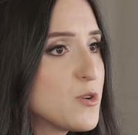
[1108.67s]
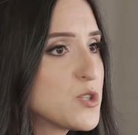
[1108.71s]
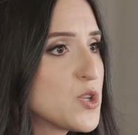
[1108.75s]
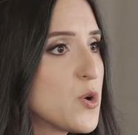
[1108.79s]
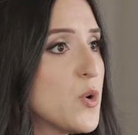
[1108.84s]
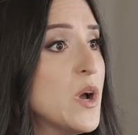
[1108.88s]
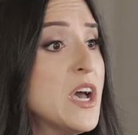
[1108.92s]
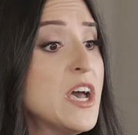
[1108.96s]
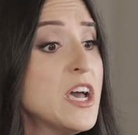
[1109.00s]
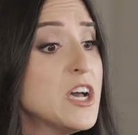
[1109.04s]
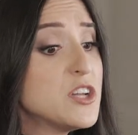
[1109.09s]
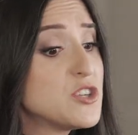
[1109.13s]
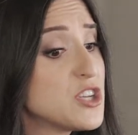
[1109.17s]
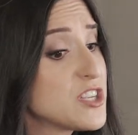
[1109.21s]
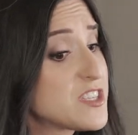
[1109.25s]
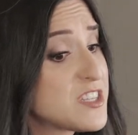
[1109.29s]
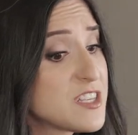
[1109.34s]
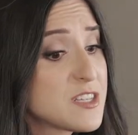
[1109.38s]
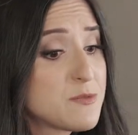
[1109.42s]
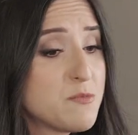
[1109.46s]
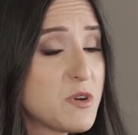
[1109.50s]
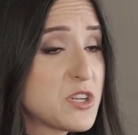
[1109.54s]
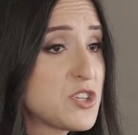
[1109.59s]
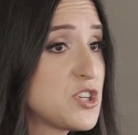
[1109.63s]
So just
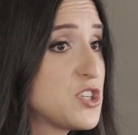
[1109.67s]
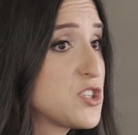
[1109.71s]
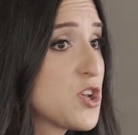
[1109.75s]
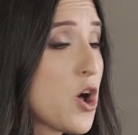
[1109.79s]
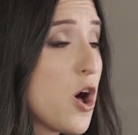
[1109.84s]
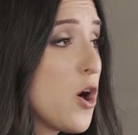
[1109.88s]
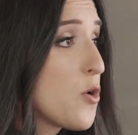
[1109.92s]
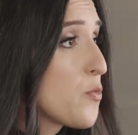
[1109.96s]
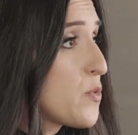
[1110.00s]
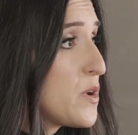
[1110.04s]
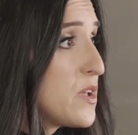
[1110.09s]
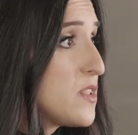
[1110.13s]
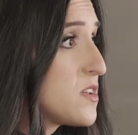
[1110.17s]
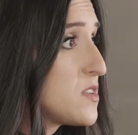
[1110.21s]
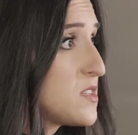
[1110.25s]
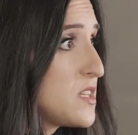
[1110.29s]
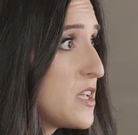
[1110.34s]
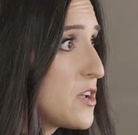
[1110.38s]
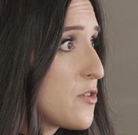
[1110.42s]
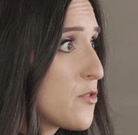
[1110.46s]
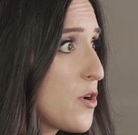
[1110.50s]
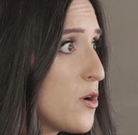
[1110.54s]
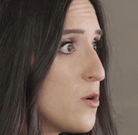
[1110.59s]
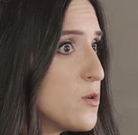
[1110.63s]
as much as all real
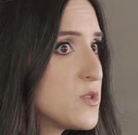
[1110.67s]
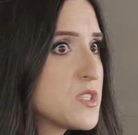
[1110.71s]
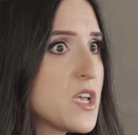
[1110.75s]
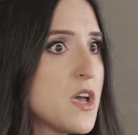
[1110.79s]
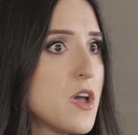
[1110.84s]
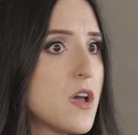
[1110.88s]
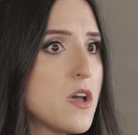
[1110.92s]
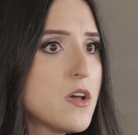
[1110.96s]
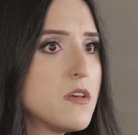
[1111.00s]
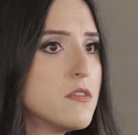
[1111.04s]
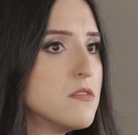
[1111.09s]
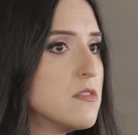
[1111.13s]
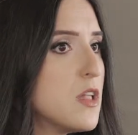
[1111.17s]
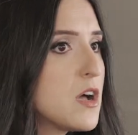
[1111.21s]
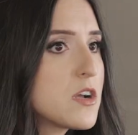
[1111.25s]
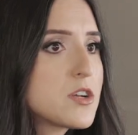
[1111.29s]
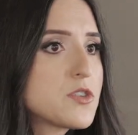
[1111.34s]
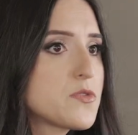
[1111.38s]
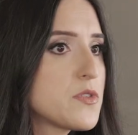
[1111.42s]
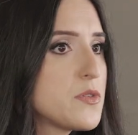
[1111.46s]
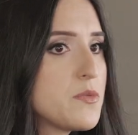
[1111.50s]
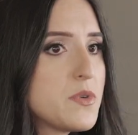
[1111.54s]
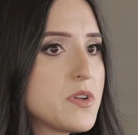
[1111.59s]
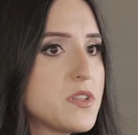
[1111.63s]
estate grows,
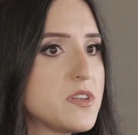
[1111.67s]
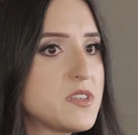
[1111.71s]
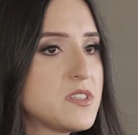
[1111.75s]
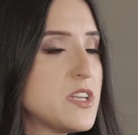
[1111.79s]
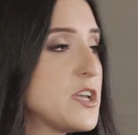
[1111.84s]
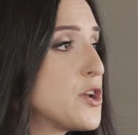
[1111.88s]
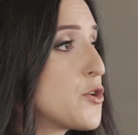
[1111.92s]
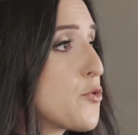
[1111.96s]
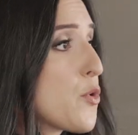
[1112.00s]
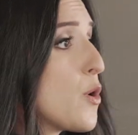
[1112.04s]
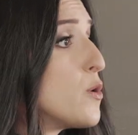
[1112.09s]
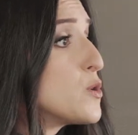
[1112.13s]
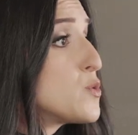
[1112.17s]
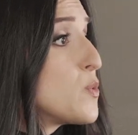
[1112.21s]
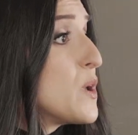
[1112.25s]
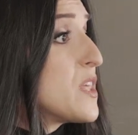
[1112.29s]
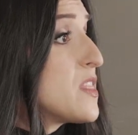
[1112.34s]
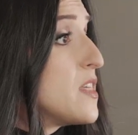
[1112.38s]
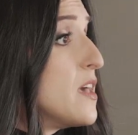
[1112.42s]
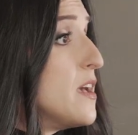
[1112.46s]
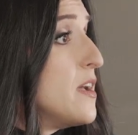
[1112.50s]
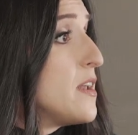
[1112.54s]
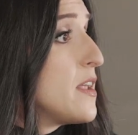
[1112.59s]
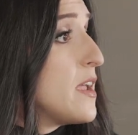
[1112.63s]
luxury real estate grows
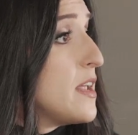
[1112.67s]
with it.